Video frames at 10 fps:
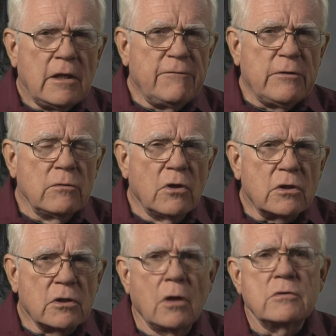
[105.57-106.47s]
If you
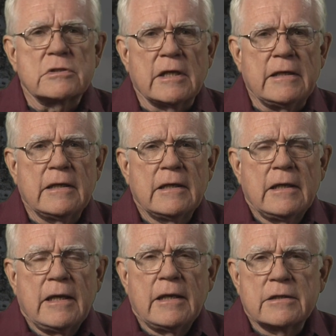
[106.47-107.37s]
look closely,
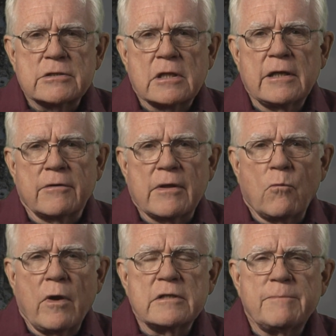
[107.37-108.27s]
it is clear that
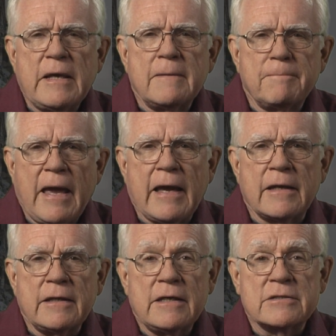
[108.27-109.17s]
what is being
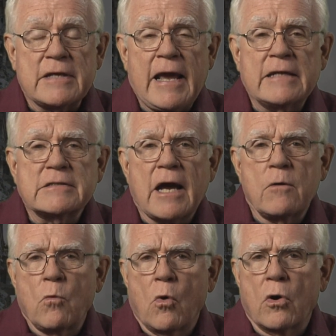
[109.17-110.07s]
banned is anti
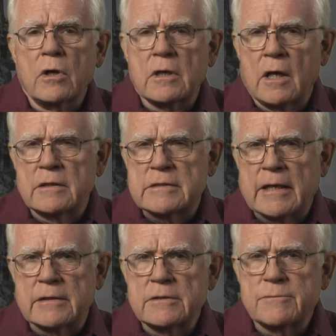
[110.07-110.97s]
war
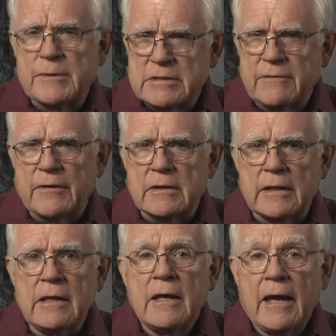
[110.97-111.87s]
content
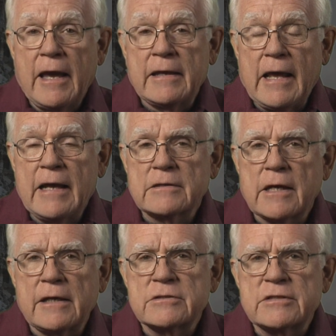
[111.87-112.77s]
specifically and
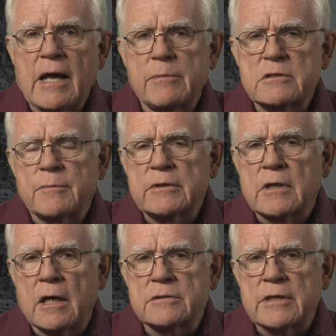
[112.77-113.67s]
anti establishment
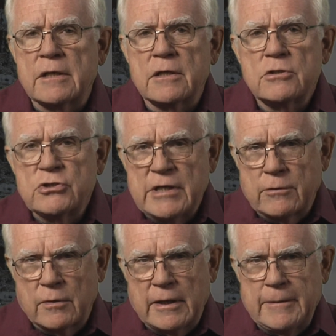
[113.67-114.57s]
content
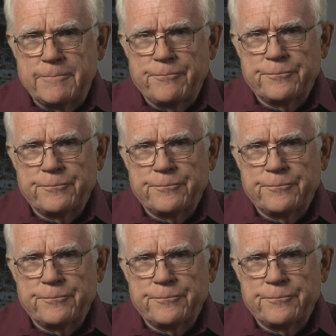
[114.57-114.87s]
generally.